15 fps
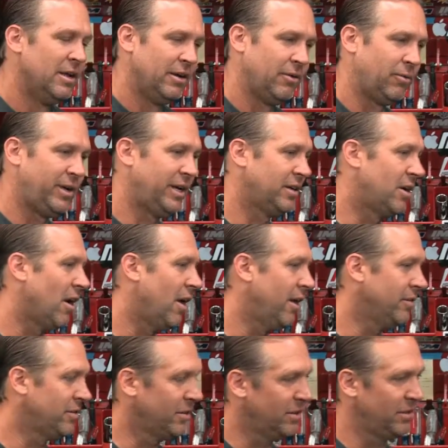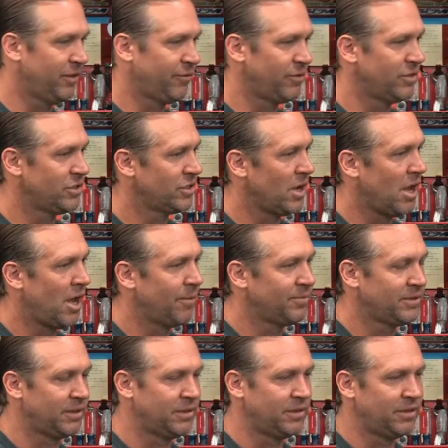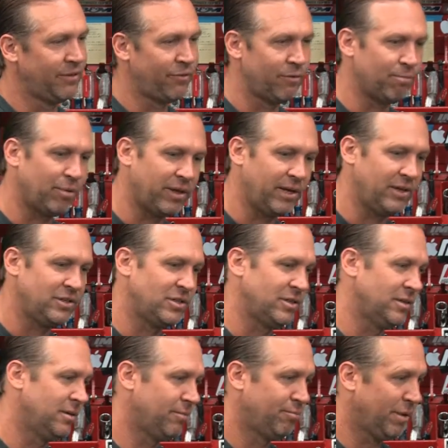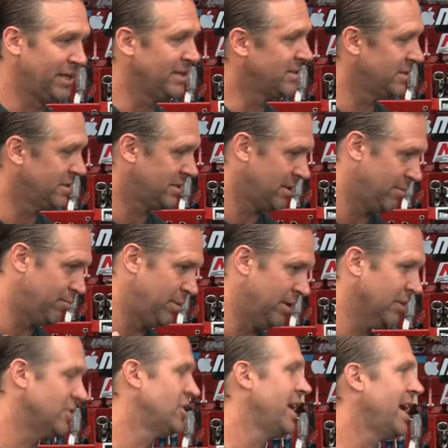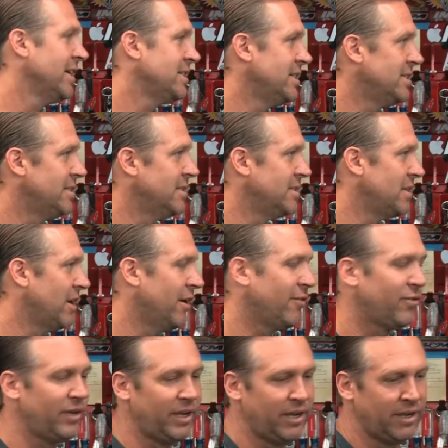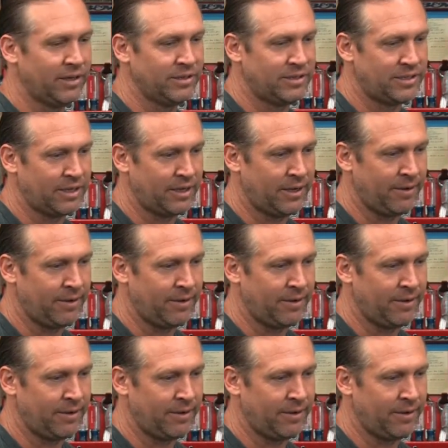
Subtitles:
We had gone to the different shops and the different places that build chassis and stuff, and